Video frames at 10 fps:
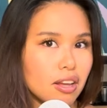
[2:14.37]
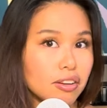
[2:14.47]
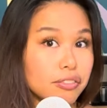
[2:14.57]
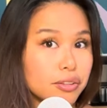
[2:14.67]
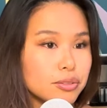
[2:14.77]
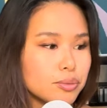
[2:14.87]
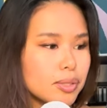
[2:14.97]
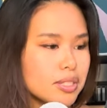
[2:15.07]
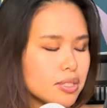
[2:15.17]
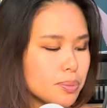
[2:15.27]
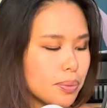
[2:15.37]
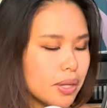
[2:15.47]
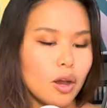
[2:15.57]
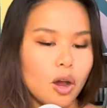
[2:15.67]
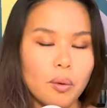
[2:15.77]
of those ones,
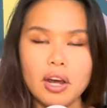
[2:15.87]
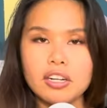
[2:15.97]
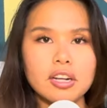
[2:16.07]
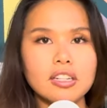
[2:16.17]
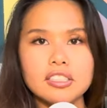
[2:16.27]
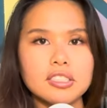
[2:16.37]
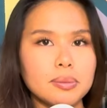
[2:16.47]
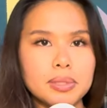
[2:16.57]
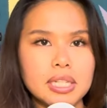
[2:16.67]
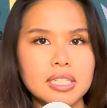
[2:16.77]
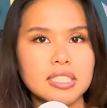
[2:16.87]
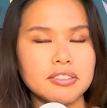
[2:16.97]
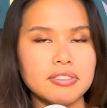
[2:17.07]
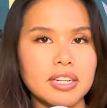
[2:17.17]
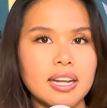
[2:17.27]
but watercolor is completely
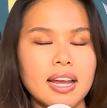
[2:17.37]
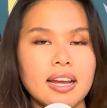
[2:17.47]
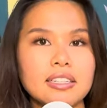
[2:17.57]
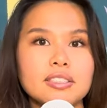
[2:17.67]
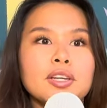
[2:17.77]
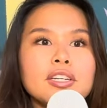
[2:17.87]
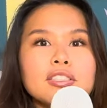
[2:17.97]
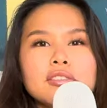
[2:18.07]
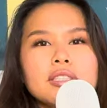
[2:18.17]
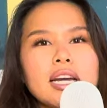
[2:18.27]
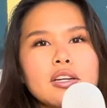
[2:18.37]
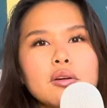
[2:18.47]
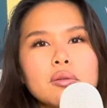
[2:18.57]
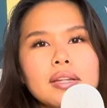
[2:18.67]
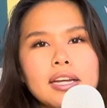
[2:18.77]
different, and because you can't
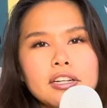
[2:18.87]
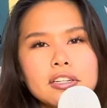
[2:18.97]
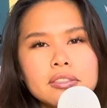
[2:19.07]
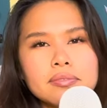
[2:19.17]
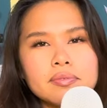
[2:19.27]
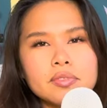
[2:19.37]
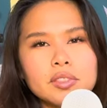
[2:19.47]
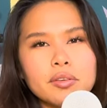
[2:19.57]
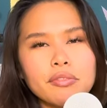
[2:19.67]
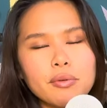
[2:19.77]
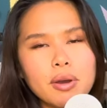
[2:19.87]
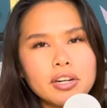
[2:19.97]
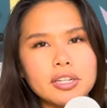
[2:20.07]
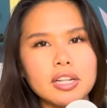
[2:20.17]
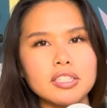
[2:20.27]
go lighter for
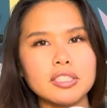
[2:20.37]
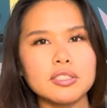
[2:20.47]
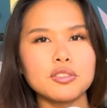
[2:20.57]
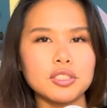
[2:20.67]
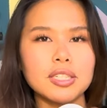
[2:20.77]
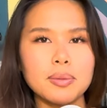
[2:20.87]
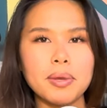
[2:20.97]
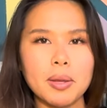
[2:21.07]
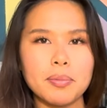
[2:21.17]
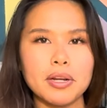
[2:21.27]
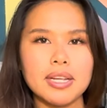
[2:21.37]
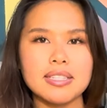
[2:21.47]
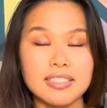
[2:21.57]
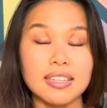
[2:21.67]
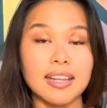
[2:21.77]
watercolor, usually the paper
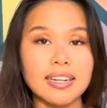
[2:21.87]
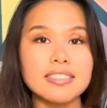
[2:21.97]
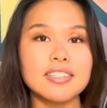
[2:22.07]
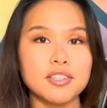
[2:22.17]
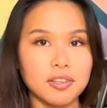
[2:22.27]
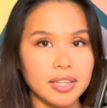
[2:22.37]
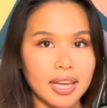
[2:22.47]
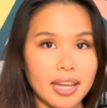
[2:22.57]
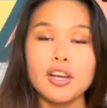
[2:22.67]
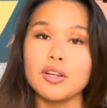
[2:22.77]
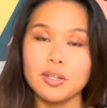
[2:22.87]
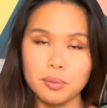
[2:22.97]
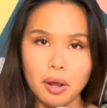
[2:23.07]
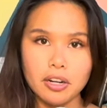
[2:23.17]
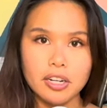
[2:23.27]
is the lightest that you can get your
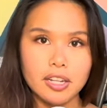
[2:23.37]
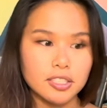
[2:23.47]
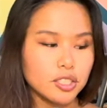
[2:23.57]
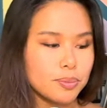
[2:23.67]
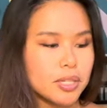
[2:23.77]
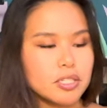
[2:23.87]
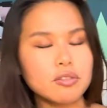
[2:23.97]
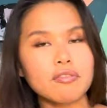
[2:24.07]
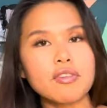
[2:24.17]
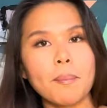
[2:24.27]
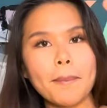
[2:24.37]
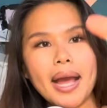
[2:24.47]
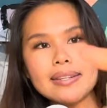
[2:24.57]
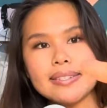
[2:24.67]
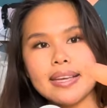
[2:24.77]
watercolor to be. So if you
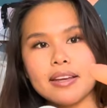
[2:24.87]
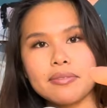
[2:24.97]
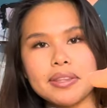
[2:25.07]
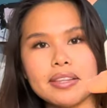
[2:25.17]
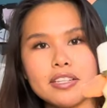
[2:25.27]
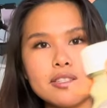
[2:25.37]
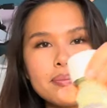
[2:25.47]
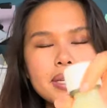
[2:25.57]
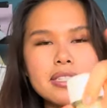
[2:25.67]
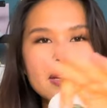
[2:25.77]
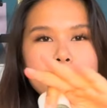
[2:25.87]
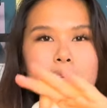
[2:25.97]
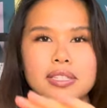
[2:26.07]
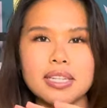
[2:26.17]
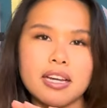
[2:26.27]
mask it with this, it basically
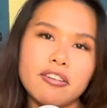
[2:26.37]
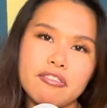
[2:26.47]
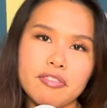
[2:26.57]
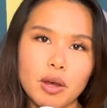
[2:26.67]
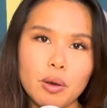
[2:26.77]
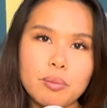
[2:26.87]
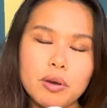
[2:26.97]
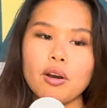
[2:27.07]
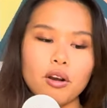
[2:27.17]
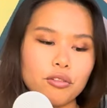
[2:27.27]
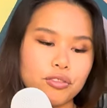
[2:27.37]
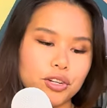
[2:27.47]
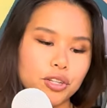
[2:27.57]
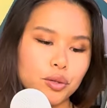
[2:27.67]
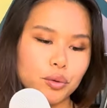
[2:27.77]
puts like a film
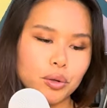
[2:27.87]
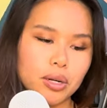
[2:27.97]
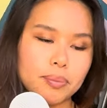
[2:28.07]
over your